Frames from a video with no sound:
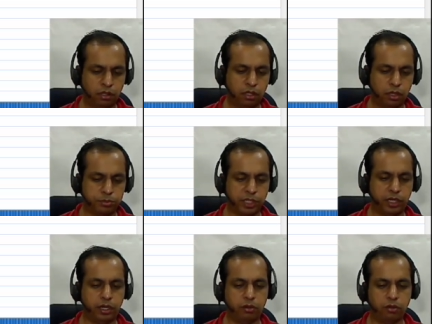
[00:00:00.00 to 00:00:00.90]
upside
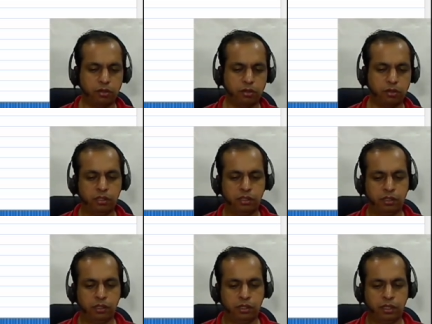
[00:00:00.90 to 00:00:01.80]
down.
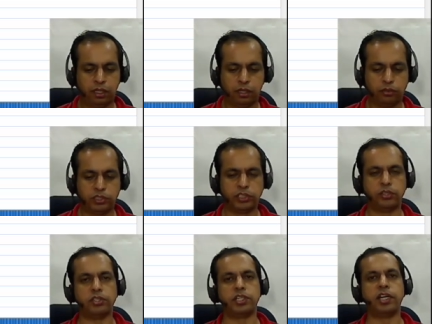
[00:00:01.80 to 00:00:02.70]
Now this is
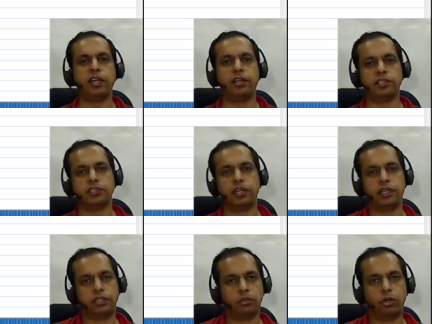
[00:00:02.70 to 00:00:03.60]
not strictly
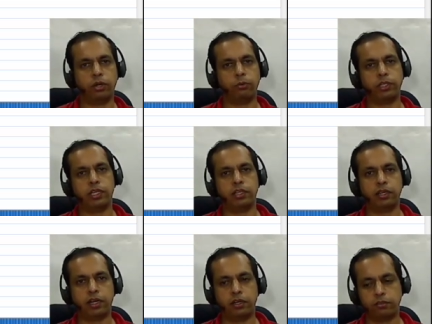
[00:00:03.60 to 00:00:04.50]
necessary, you could live with the other
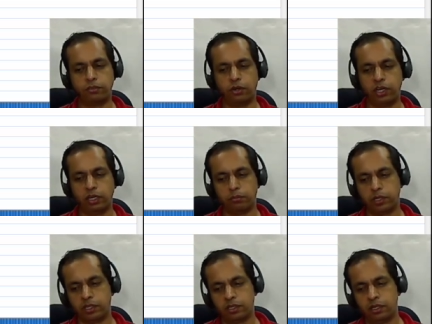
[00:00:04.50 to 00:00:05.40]
kind of drawing,
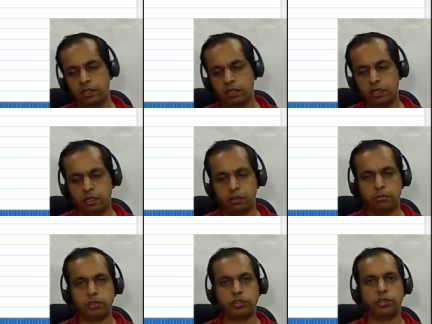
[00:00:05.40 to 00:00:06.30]
but
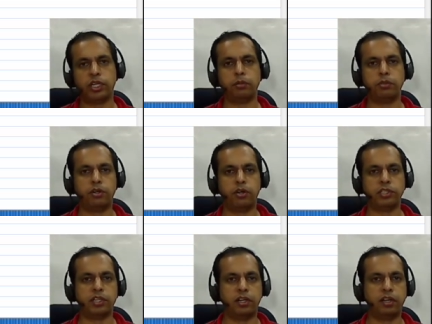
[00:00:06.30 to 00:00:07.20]
most of the time the drawings
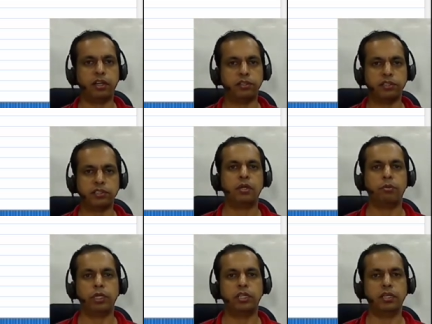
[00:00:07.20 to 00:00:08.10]
are done like this,
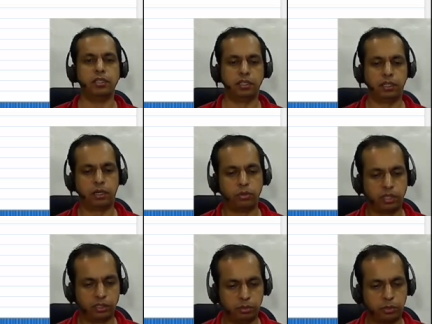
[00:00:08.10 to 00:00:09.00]
with the ground
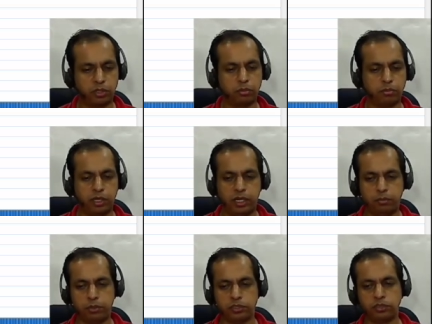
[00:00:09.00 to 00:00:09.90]
at the bottom and
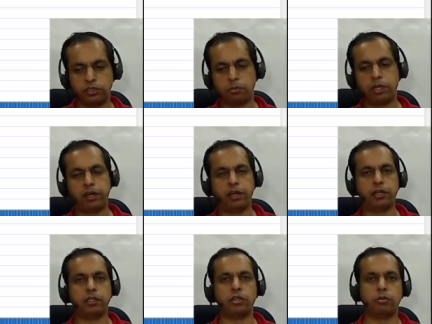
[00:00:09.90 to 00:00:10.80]
positive supply rail at
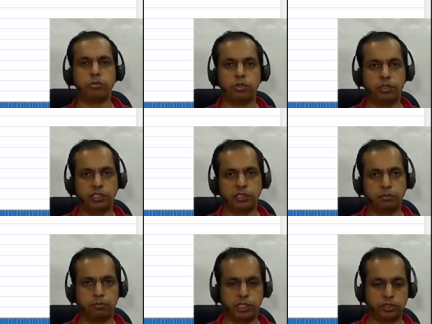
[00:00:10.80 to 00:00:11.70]
the top, so it's
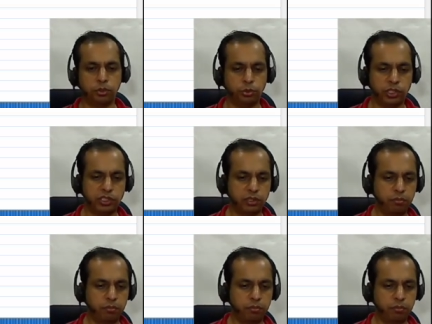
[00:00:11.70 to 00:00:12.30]
best to do this.